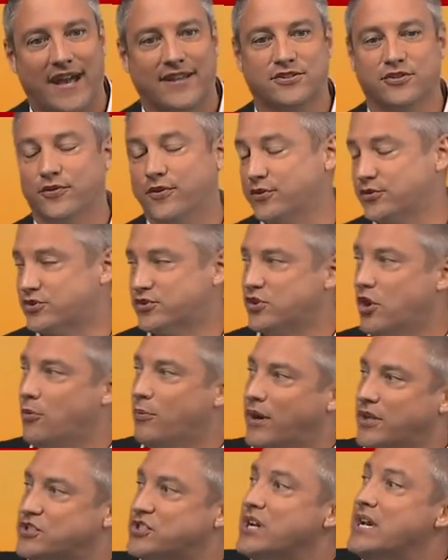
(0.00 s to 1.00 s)
So there's so
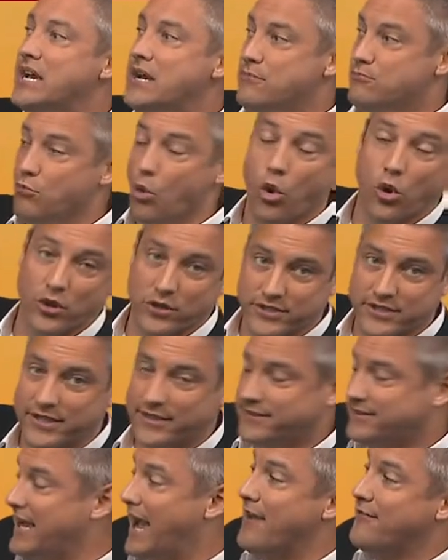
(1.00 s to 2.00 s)
much more to
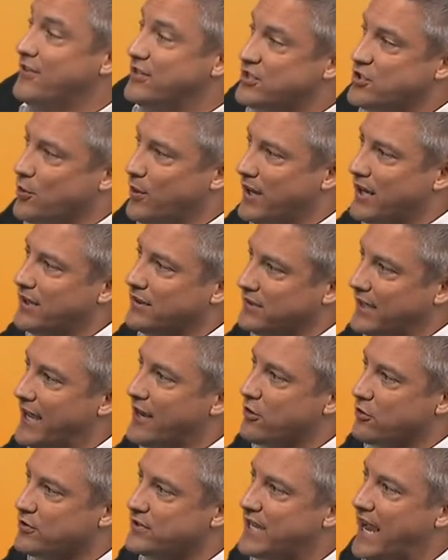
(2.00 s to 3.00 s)
dive into at a
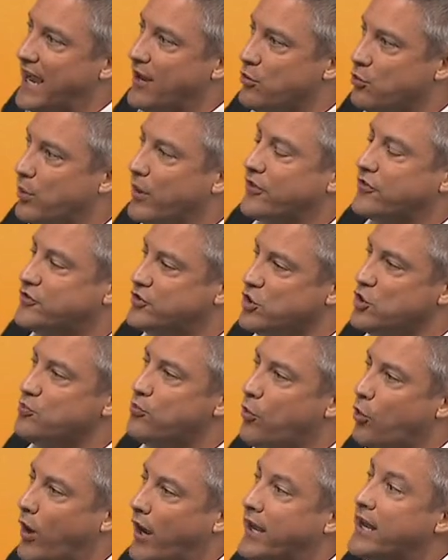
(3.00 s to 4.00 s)
later date with dew
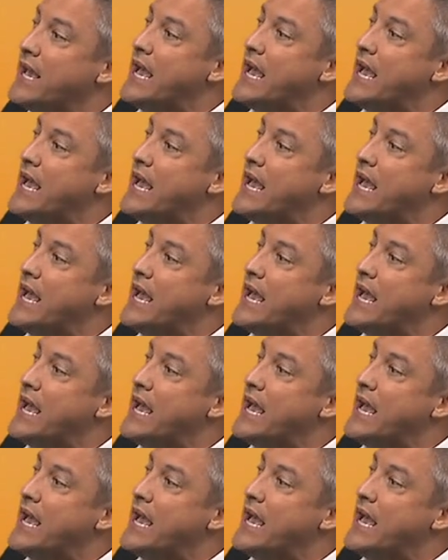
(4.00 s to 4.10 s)
point.